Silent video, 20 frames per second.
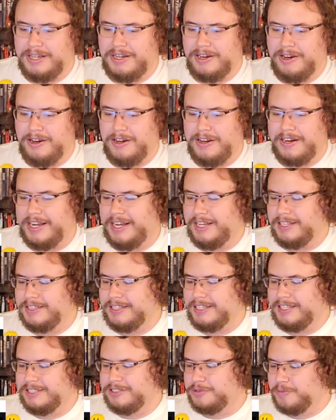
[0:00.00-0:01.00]
on at
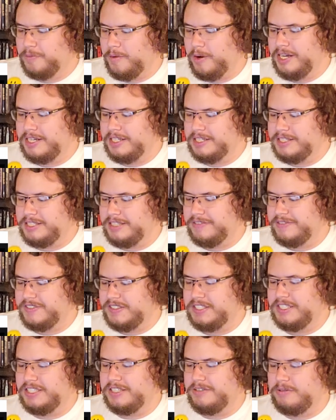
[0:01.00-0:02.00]
least one
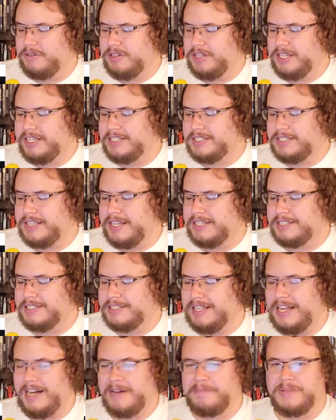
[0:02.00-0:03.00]
DVD release, they
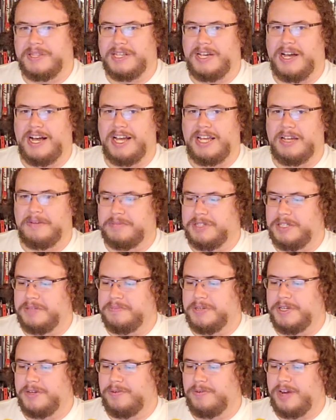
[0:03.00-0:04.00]
slapped the
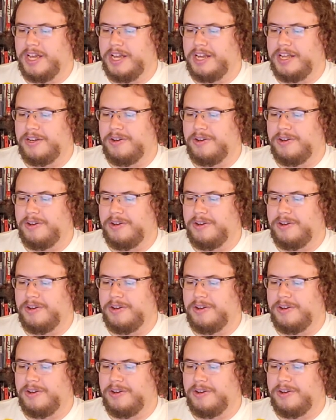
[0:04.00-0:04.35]
IMDb rating